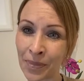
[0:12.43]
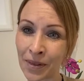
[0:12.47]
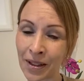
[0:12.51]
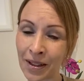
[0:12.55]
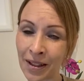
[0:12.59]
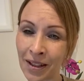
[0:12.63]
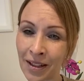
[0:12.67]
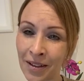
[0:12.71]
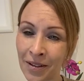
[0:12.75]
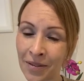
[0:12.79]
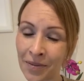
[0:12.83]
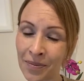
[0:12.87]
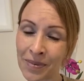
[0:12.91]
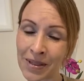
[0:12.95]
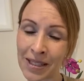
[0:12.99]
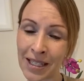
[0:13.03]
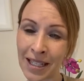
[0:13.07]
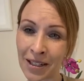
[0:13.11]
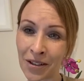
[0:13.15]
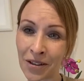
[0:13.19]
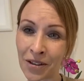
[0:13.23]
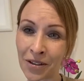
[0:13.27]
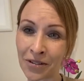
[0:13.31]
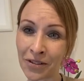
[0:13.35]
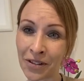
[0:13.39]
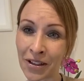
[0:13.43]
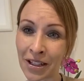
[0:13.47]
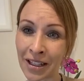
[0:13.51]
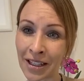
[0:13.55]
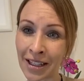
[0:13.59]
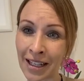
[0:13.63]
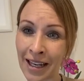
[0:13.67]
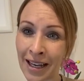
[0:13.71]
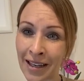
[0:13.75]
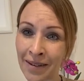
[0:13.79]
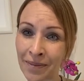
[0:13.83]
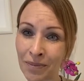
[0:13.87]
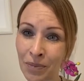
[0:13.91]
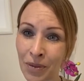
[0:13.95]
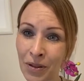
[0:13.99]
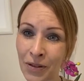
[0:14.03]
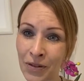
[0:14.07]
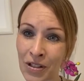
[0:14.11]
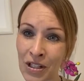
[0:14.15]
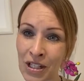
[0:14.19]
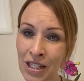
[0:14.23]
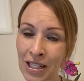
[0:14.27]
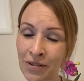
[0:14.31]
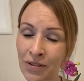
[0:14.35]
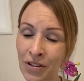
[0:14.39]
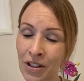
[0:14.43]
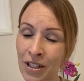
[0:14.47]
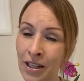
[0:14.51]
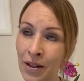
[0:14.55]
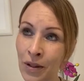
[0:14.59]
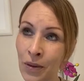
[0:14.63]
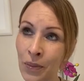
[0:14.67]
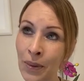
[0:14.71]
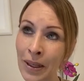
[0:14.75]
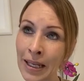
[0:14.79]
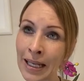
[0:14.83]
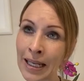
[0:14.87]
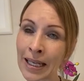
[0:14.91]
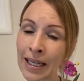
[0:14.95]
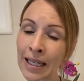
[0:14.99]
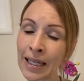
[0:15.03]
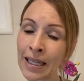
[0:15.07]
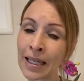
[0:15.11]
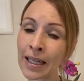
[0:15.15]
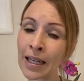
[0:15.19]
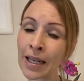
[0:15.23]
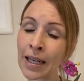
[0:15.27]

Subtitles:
you know, tick off that, yeah, we've achieved another week.